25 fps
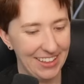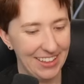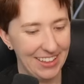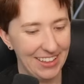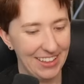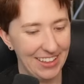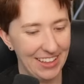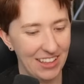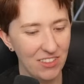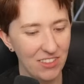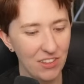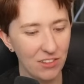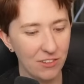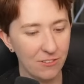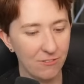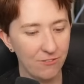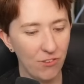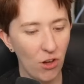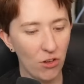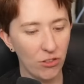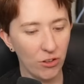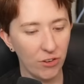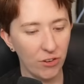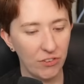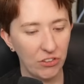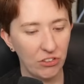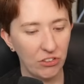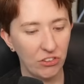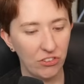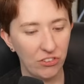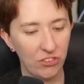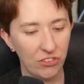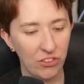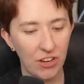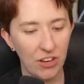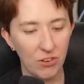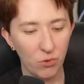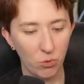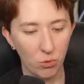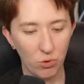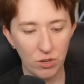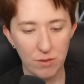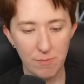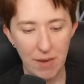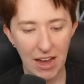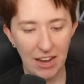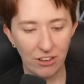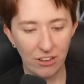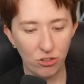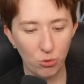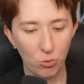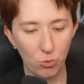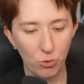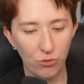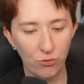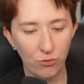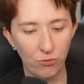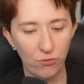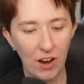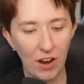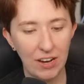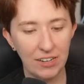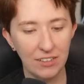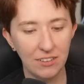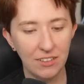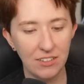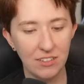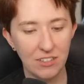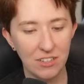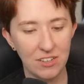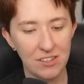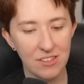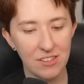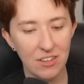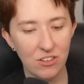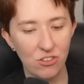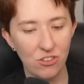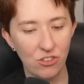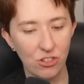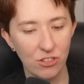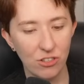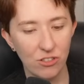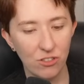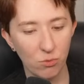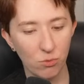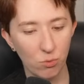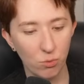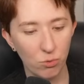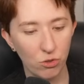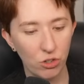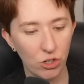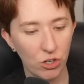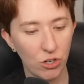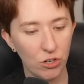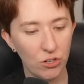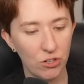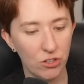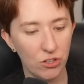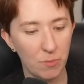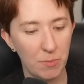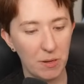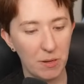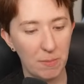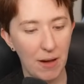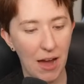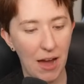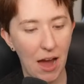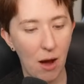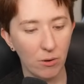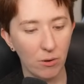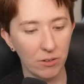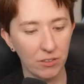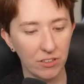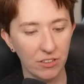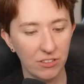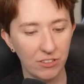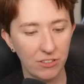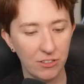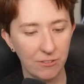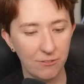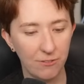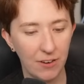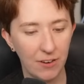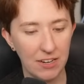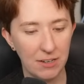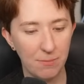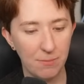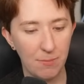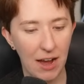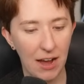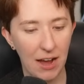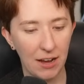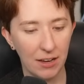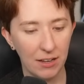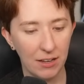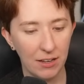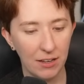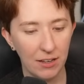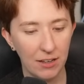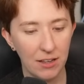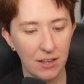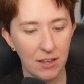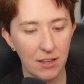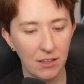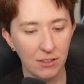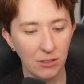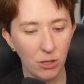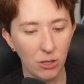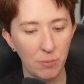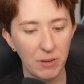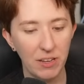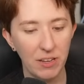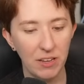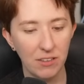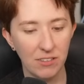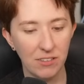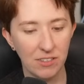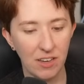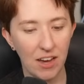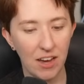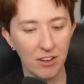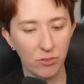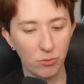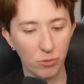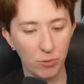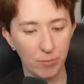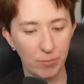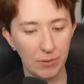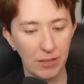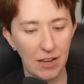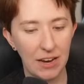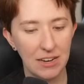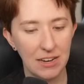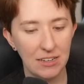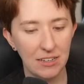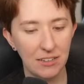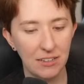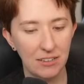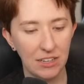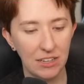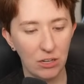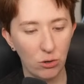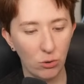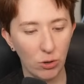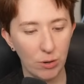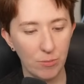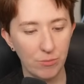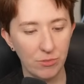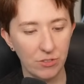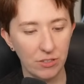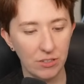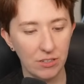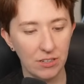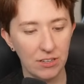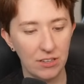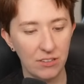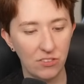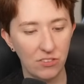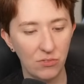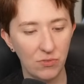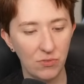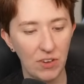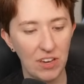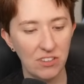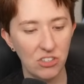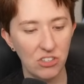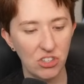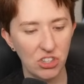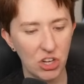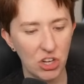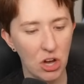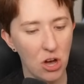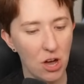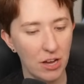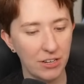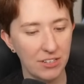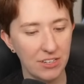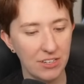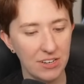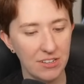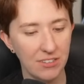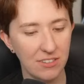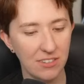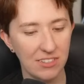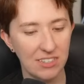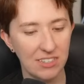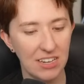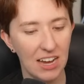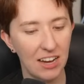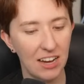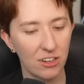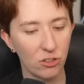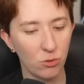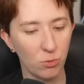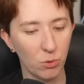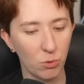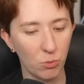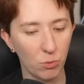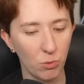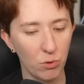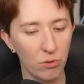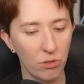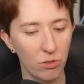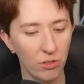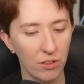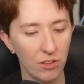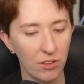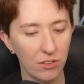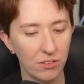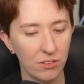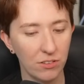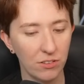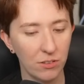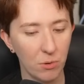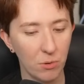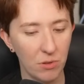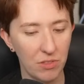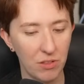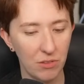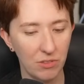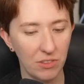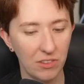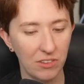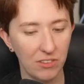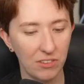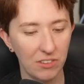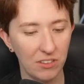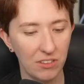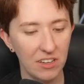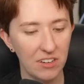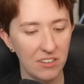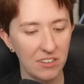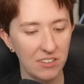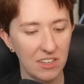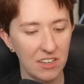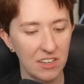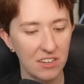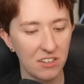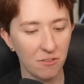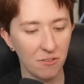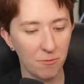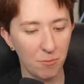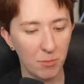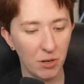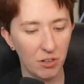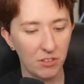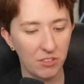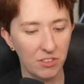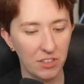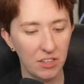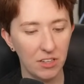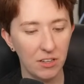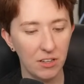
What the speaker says: In this father versus son rematch, it was finally Qianlin-jun's turn to be powerless to fight back. Luo Binghe's eyes were blindingly crimson, his face taut, and his attacks were ruthless, without the slightest hint of mercy.